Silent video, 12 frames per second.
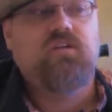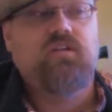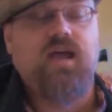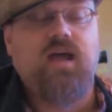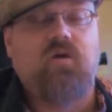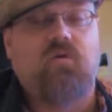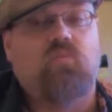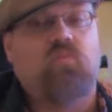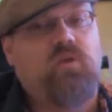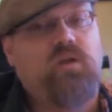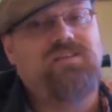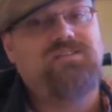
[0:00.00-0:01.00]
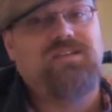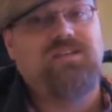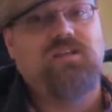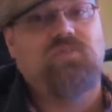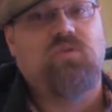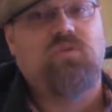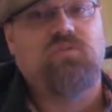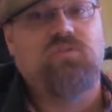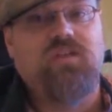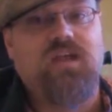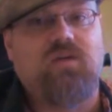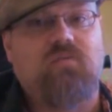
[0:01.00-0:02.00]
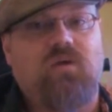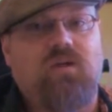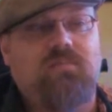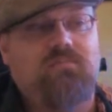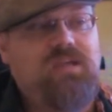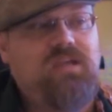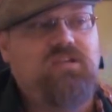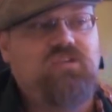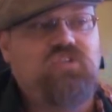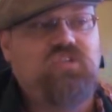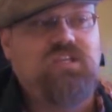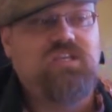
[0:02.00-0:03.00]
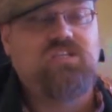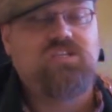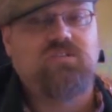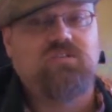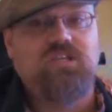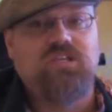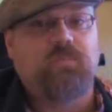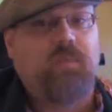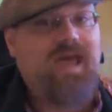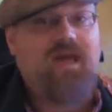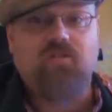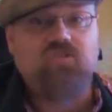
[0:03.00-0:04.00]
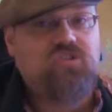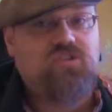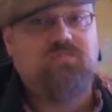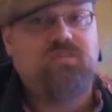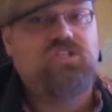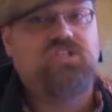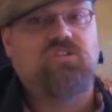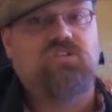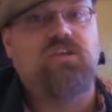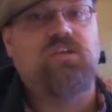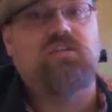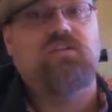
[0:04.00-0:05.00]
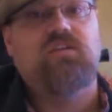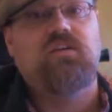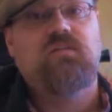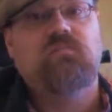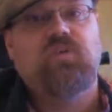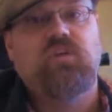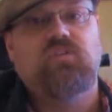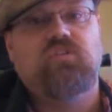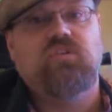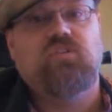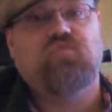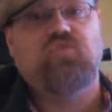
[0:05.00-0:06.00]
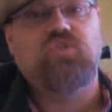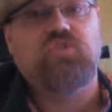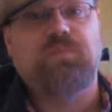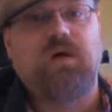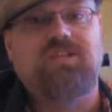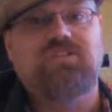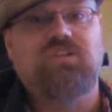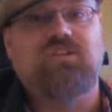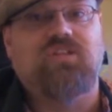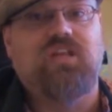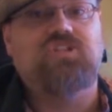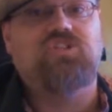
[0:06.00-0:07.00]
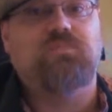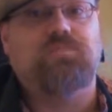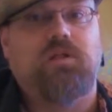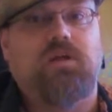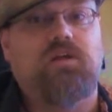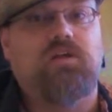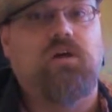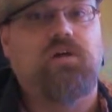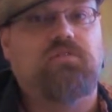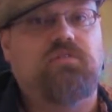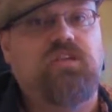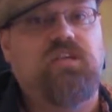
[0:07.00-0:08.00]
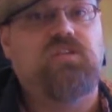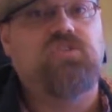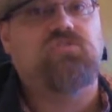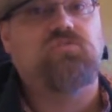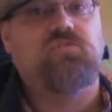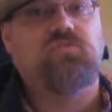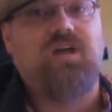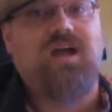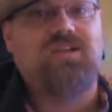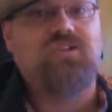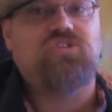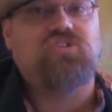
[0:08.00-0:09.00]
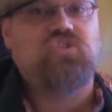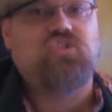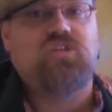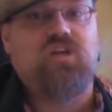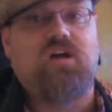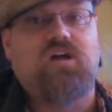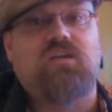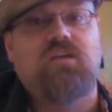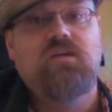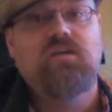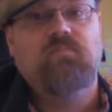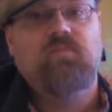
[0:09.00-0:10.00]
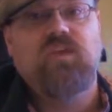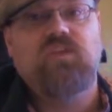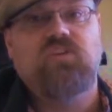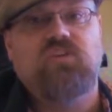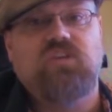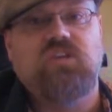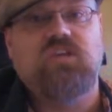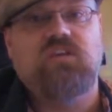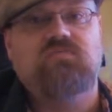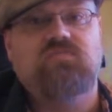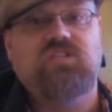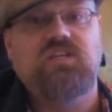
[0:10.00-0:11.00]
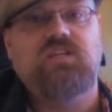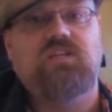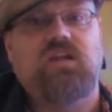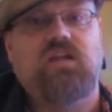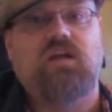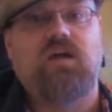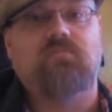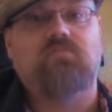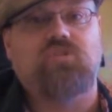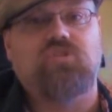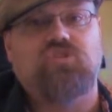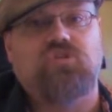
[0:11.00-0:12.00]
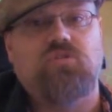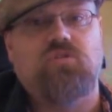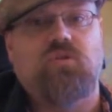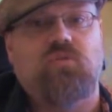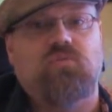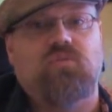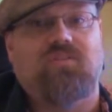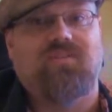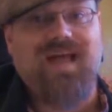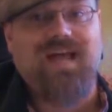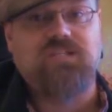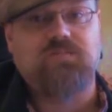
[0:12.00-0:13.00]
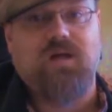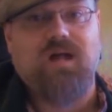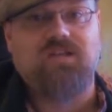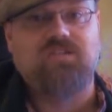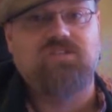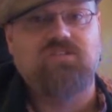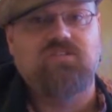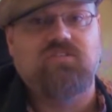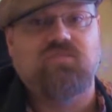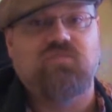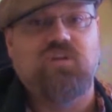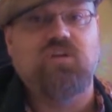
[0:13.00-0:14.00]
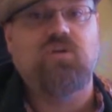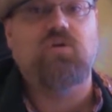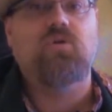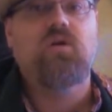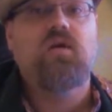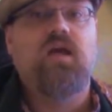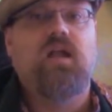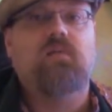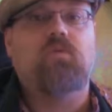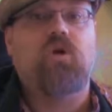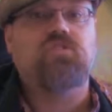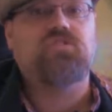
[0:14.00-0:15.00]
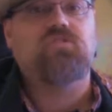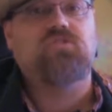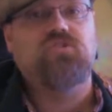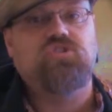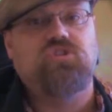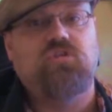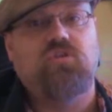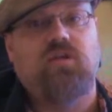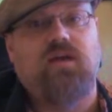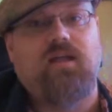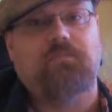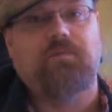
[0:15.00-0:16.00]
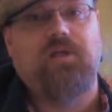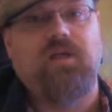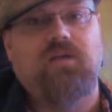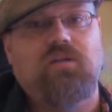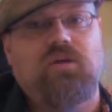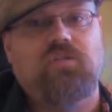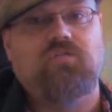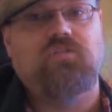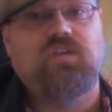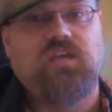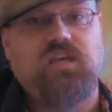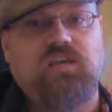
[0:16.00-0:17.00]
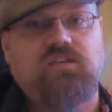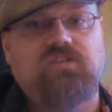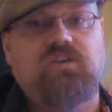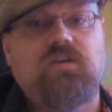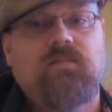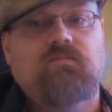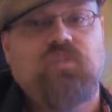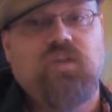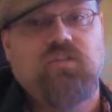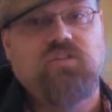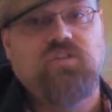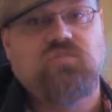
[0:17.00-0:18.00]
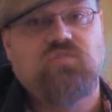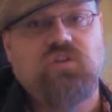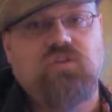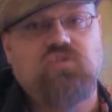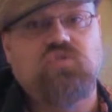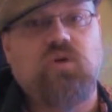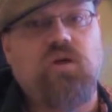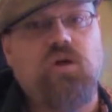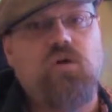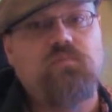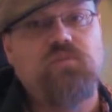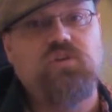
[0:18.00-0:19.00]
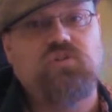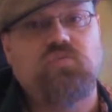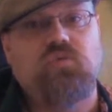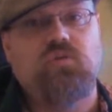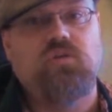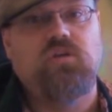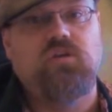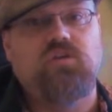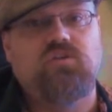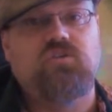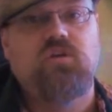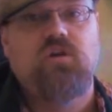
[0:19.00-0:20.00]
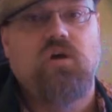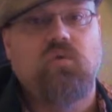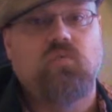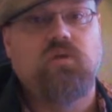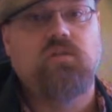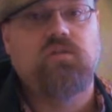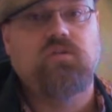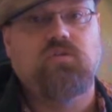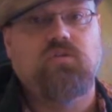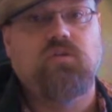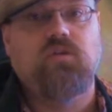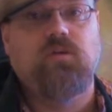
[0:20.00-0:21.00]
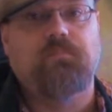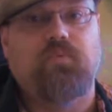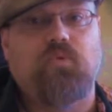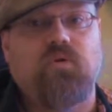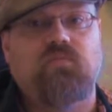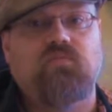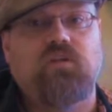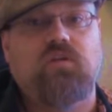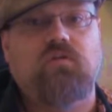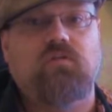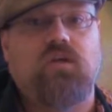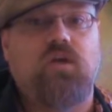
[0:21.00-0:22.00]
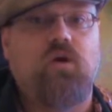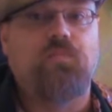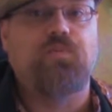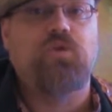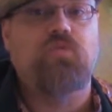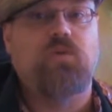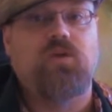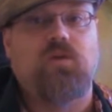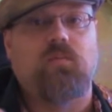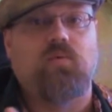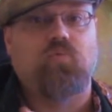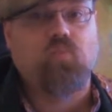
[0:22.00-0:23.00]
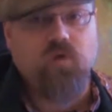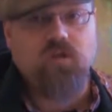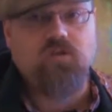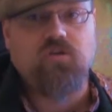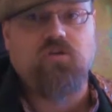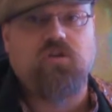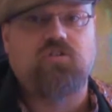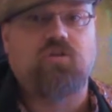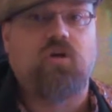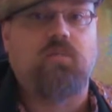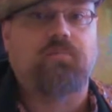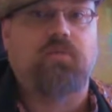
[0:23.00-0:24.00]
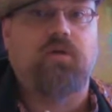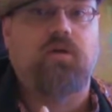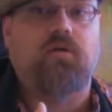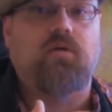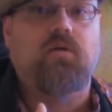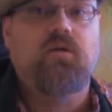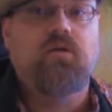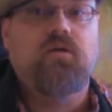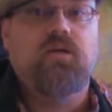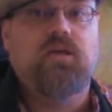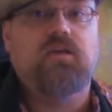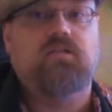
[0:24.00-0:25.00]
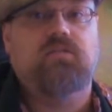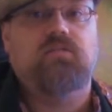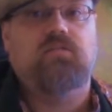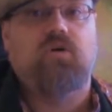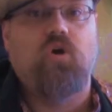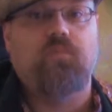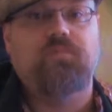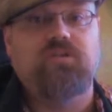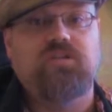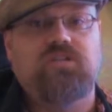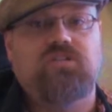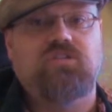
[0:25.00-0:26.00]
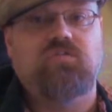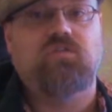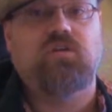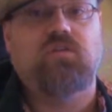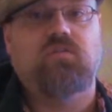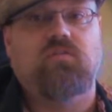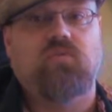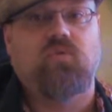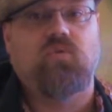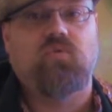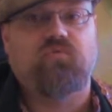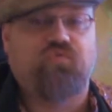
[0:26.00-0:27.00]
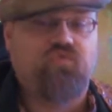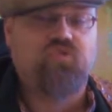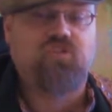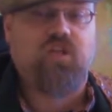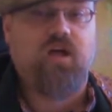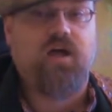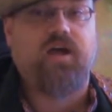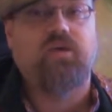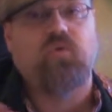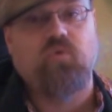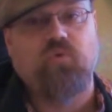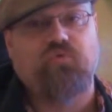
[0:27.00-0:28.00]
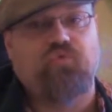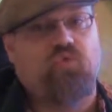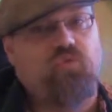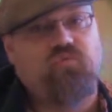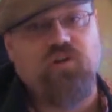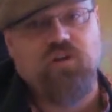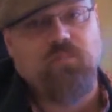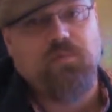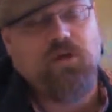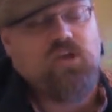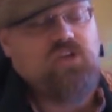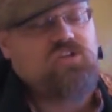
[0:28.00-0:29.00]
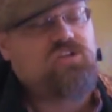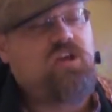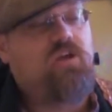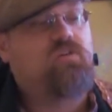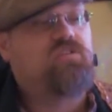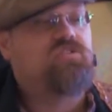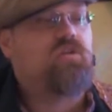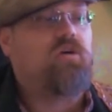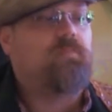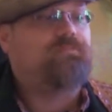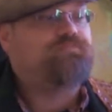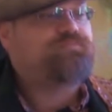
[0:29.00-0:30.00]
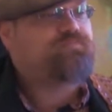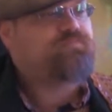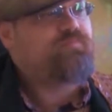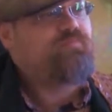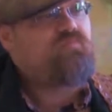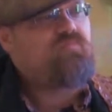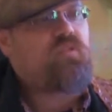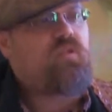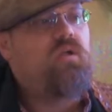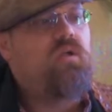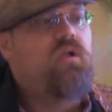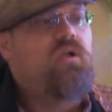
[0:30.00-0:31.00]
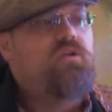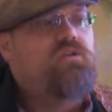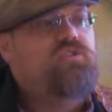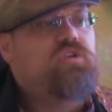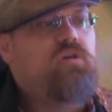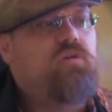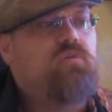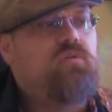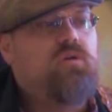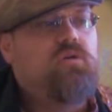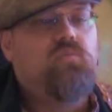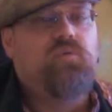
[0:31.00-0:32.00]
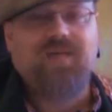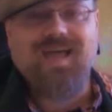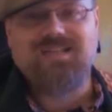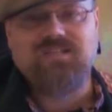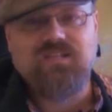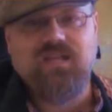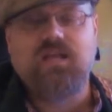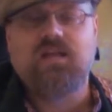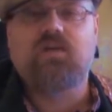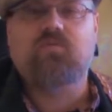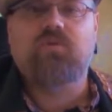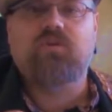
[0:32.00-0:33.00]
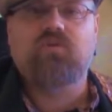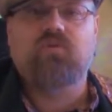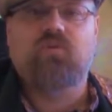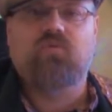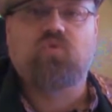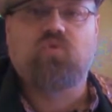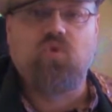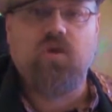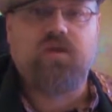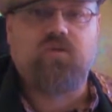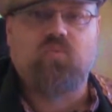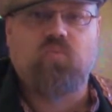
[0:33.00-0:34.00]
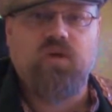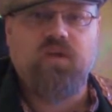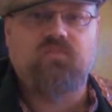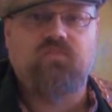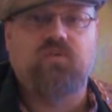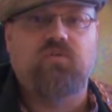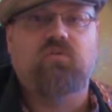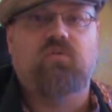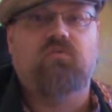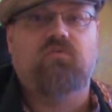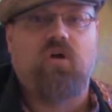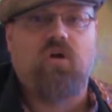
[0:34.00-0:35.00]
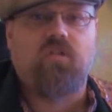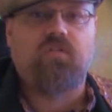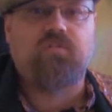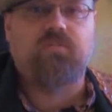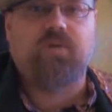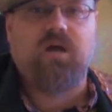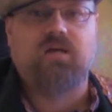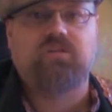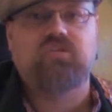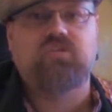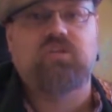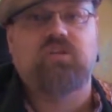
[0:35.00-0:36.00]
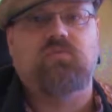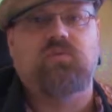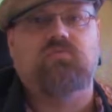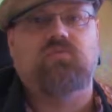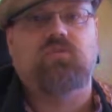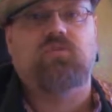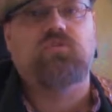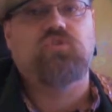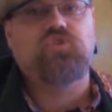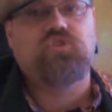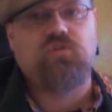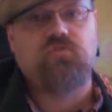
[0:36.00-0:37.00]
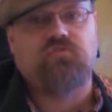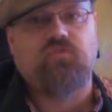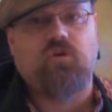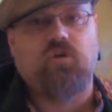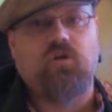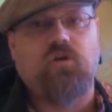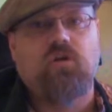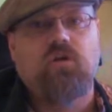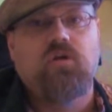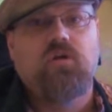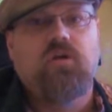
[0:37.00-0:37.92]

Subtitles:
Now, when I said anywhere on the neck, what I mean is these patterns can be slid into different spots that let you play in other keys, so you're not just stuck in the key of D. And I'm going to show you the last box in this video, and I'm also going to show you how to play in other keys in this video. So I hope this one is a really good, important video to help you become a really good guitar player in open D tuning for slide or for finger picking style guitar. So with that said, I want to do a quick review of all of the boxes that we've learned so far.